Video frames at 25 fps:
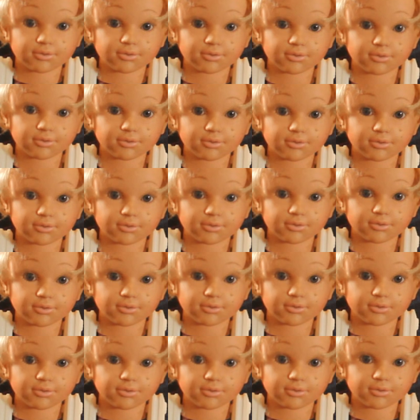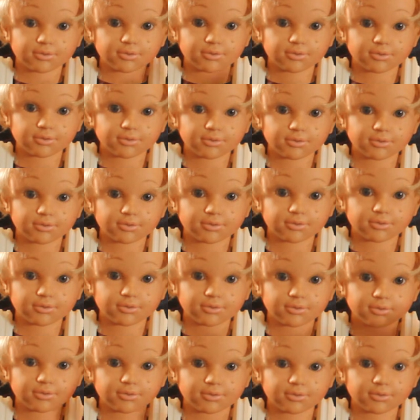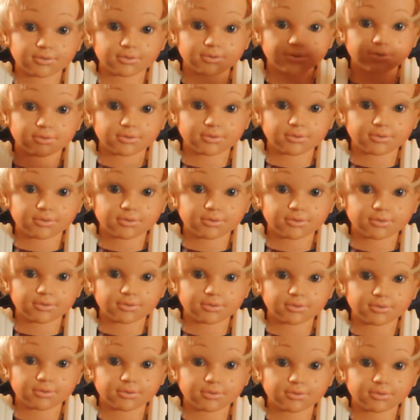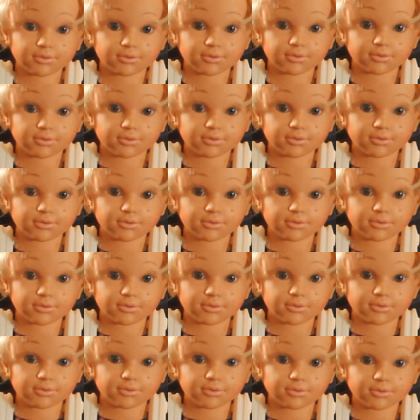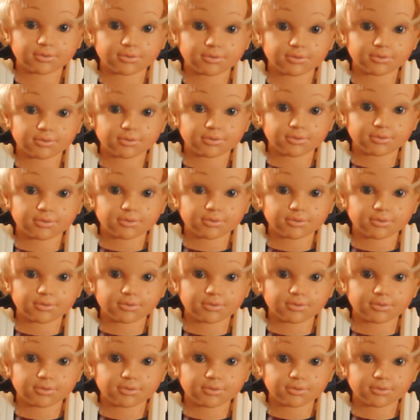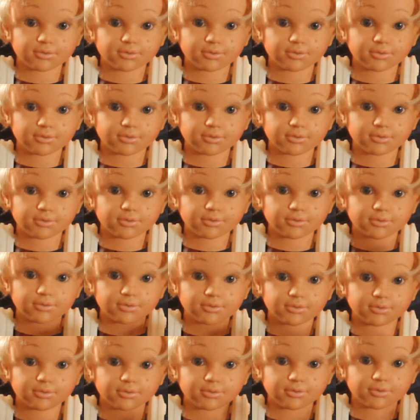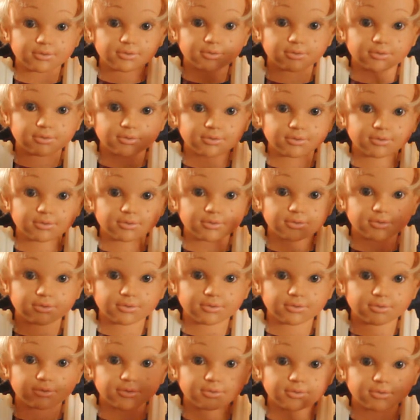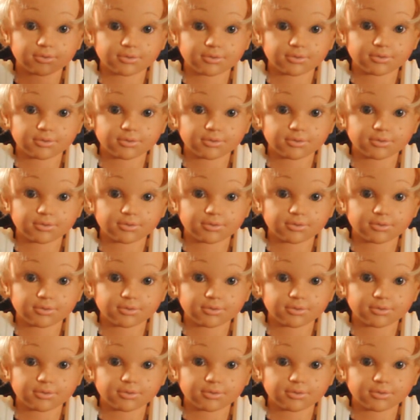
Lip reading: (not speaking)